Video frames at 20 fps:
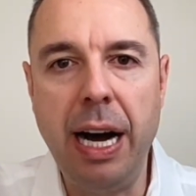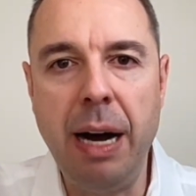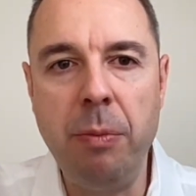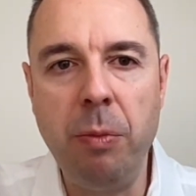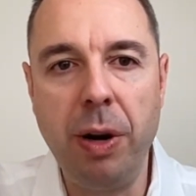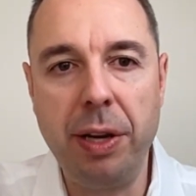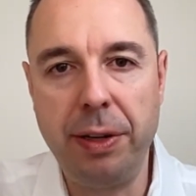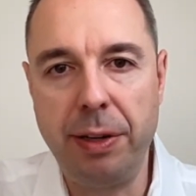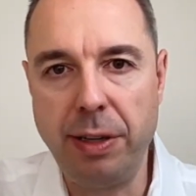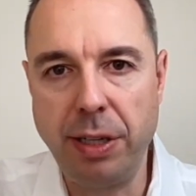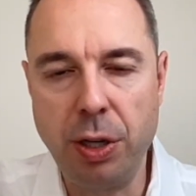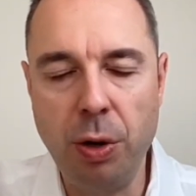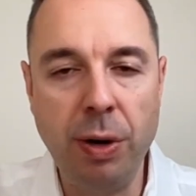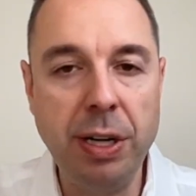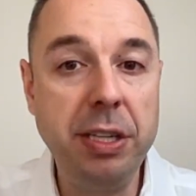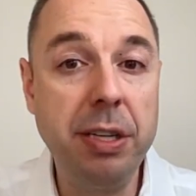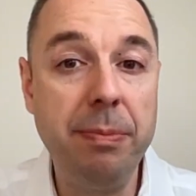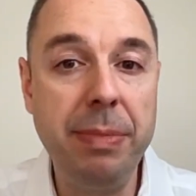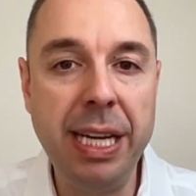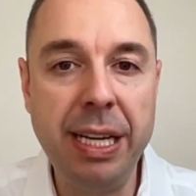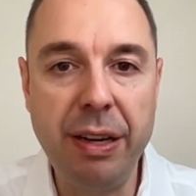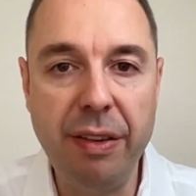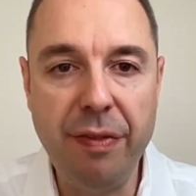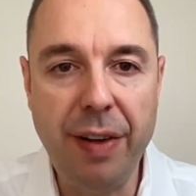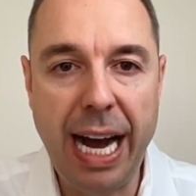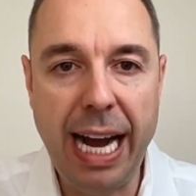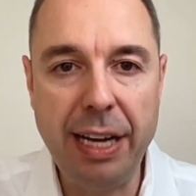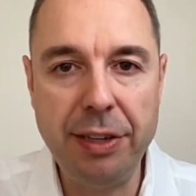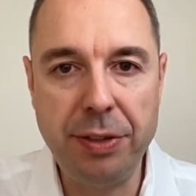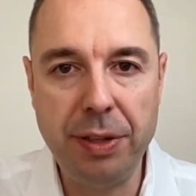whether you're going to be an
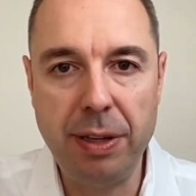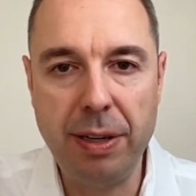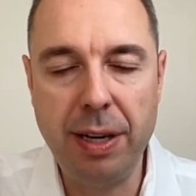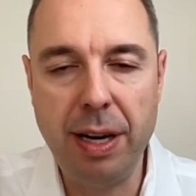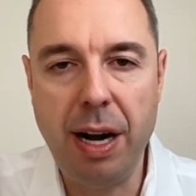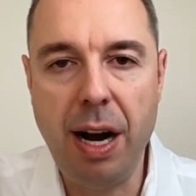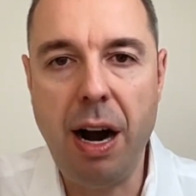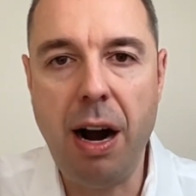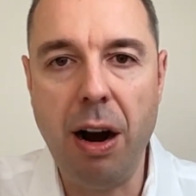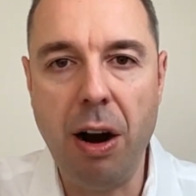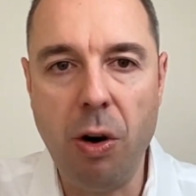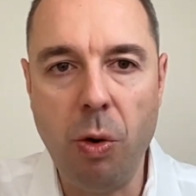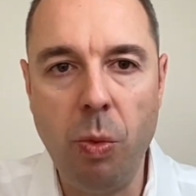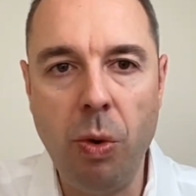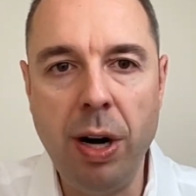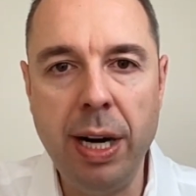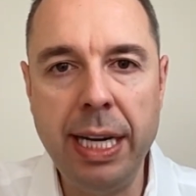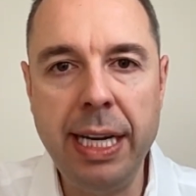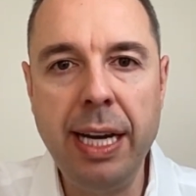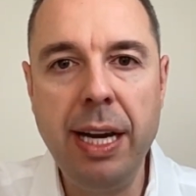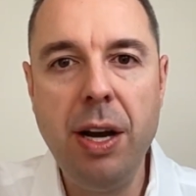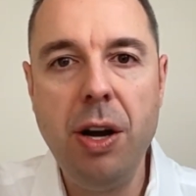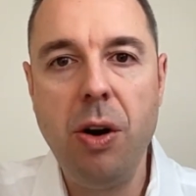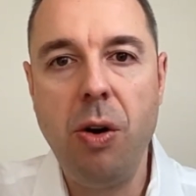advisor, are one,